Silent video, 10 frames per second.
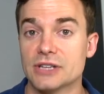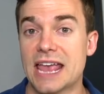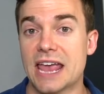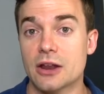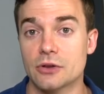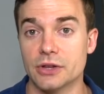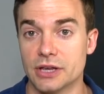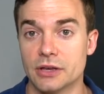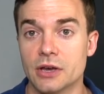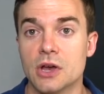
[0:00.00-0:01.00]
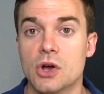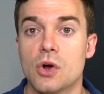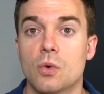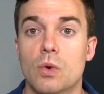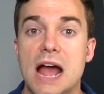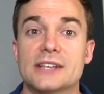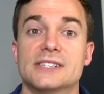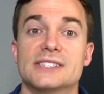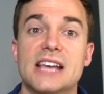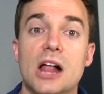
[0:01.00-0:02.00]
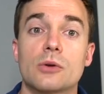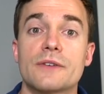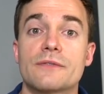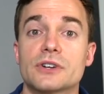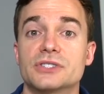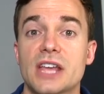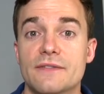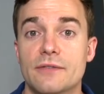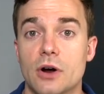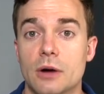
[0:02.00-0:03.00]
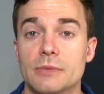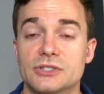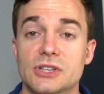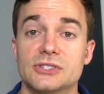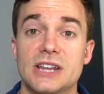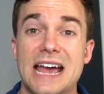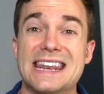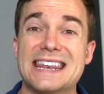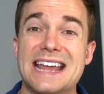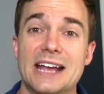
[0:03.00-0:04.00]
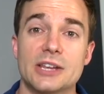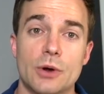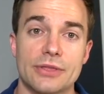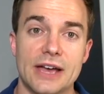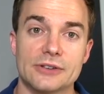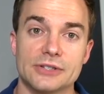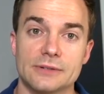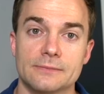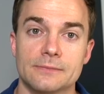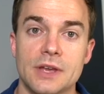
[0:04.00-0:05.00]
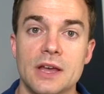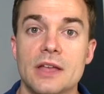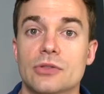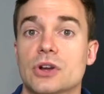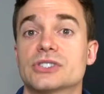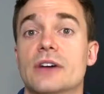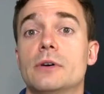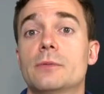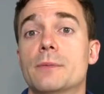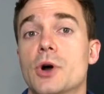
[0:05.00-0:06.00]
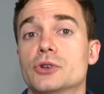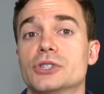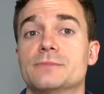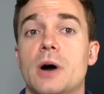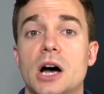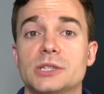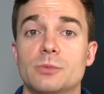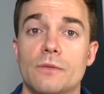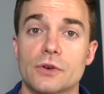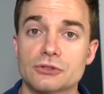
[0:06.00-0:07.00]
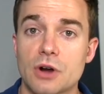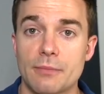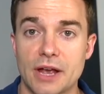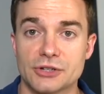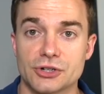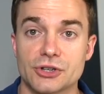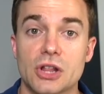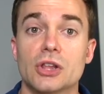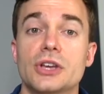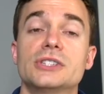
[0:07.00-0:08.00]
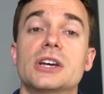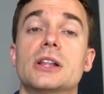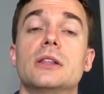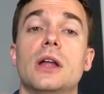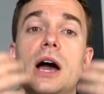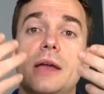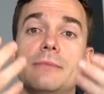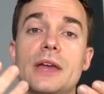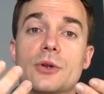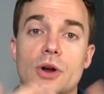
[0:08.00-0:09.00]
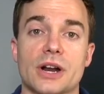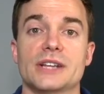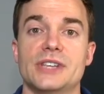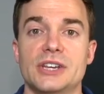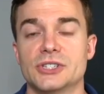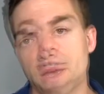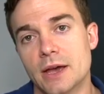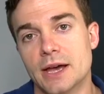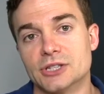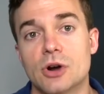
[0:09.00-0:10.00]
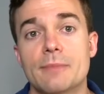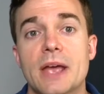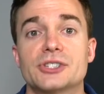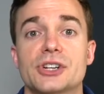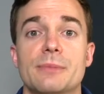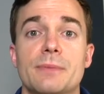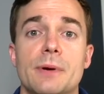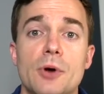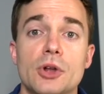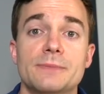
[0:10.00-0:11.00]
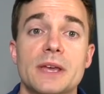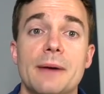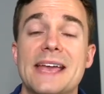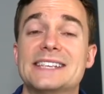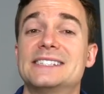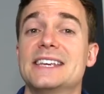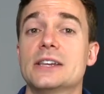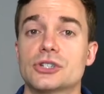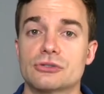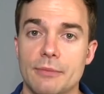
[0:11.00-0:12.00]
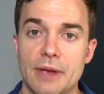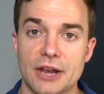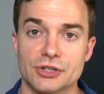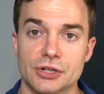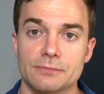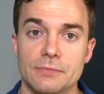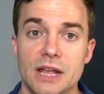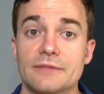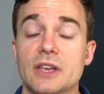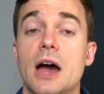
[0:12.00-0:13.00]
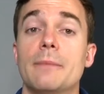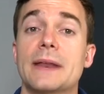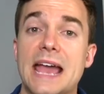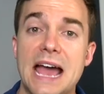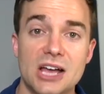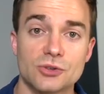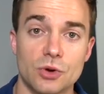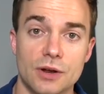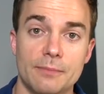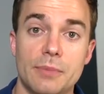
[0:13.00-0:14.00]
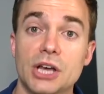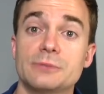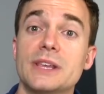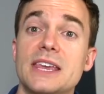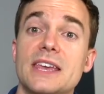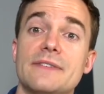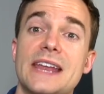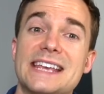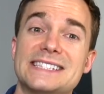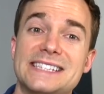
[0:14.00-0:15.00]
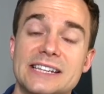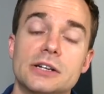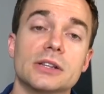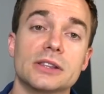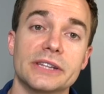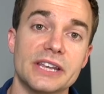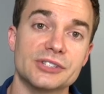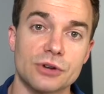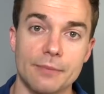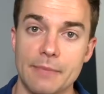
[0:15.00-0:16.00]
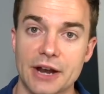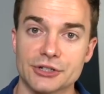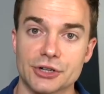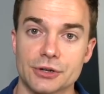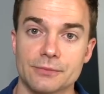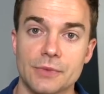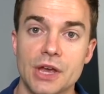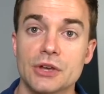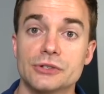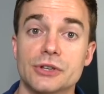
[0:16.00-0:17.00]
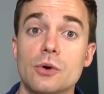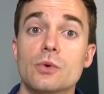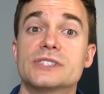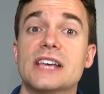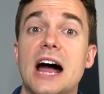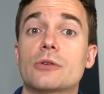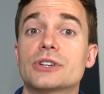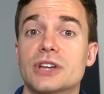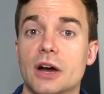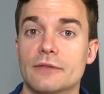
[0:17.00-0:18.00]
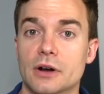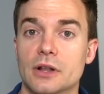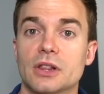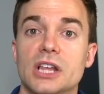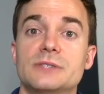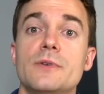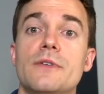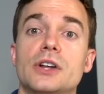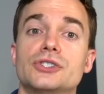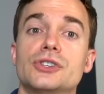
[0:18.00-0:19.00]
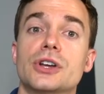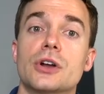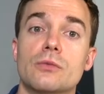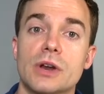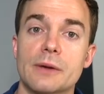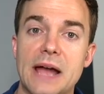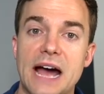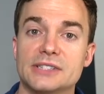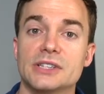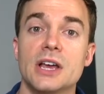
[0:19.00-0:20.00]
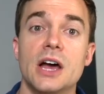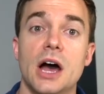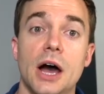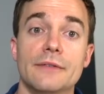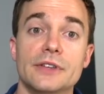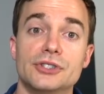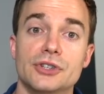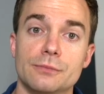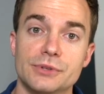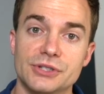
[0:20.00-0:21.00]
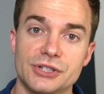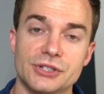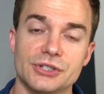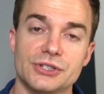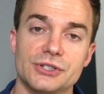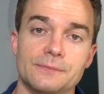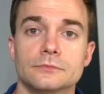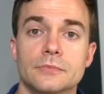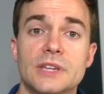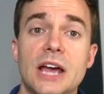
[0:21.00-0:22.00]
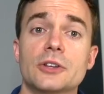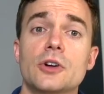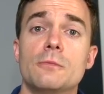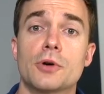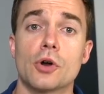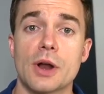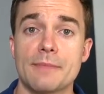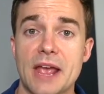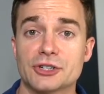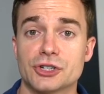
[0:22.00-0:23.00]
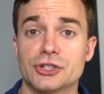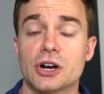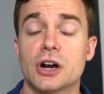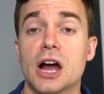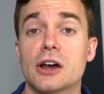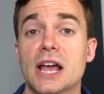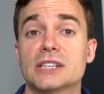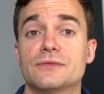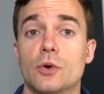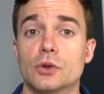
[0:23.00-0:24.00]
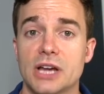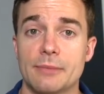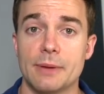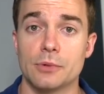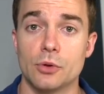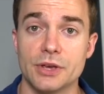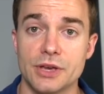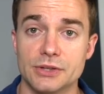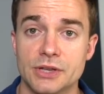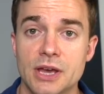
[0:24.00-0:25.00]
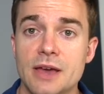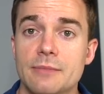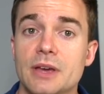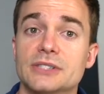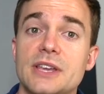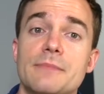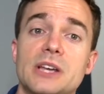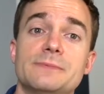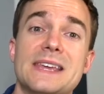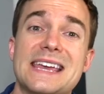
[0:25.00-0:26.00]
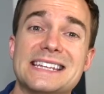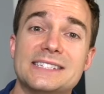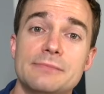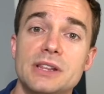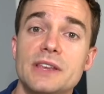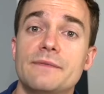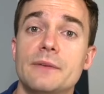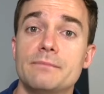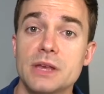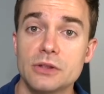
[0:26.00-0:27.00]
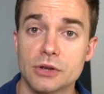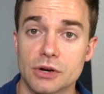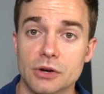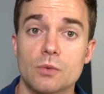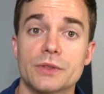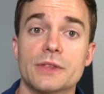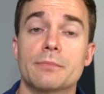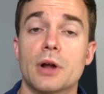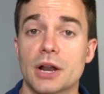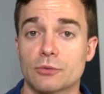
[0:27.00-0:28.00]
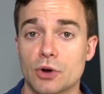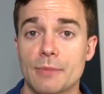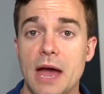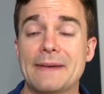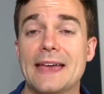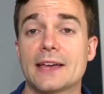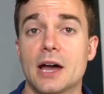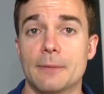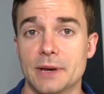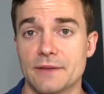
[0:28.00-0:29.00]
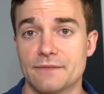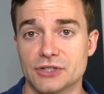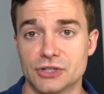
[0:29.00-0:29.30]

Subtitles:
annually, whereas the salary for State Farm is listed at $91,000. There are several promotions possible for Scrum managers looking to climb an organization. A Scrum manager can be promoted to become a senior Scrum manager, and if the company has one, possibly even a senior lead Scrum manager. So with salaries covered, let's move on to the career paths of these two positions. Technical program managers are hired as full-time employees because they must be intimately familiar with the product roadmap and company vision.